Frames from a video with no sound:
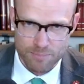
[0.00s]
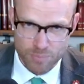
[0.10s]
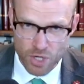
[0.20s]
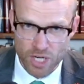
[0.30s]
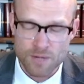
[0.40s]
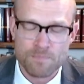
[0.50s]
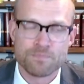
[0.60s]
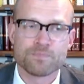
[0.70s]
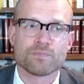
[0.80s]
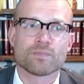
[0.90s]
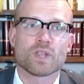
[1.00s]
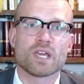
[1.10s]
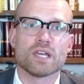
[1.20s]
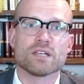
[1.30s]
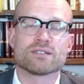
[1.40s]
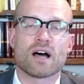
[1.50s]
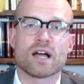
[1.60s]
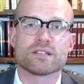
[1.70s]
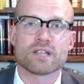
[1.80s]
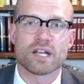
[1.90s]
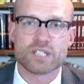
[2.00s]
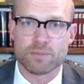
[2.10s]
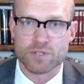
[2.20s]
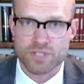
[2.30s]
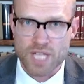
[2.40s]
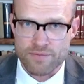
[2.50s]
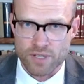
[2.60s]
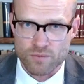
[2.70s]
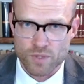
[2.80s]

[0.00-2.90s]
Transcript: book is Isaiah chapter 7.